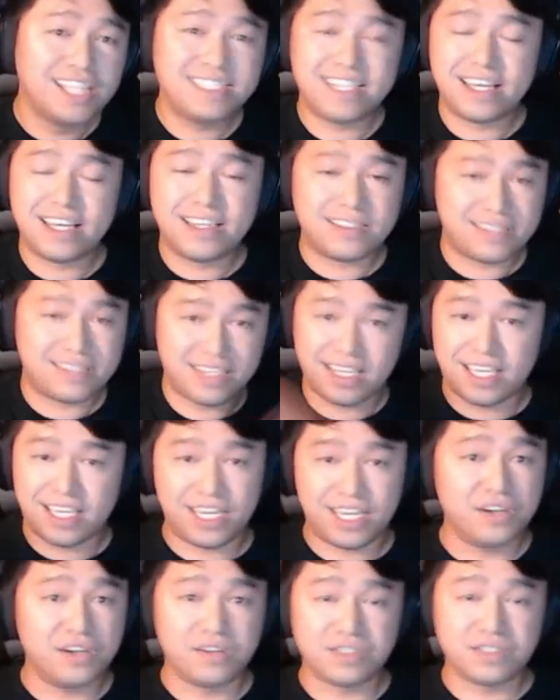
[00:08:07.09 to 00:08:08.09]
to, to
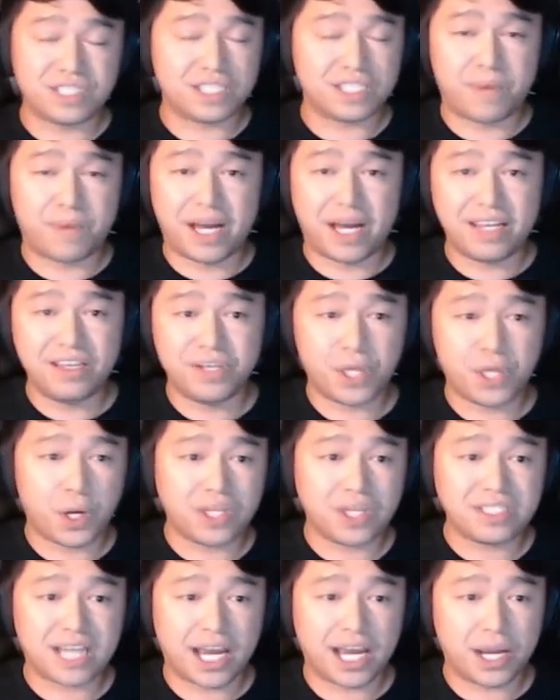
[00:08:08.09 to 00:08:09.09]
heal, to spot heal your
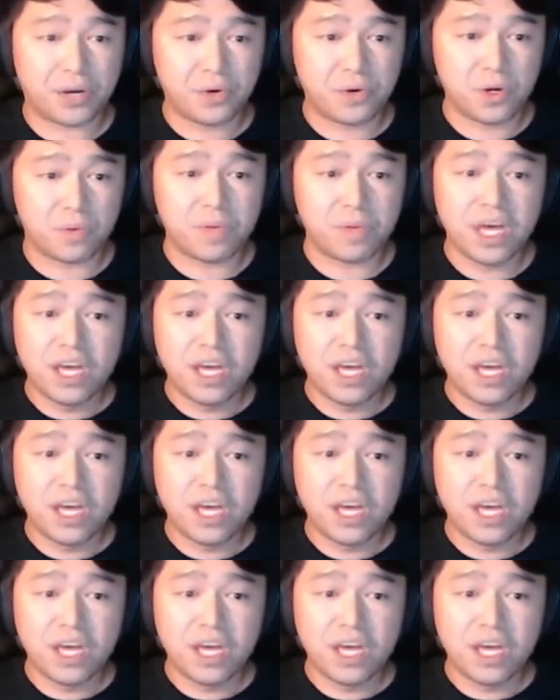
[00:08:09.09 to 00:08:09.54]
entire group.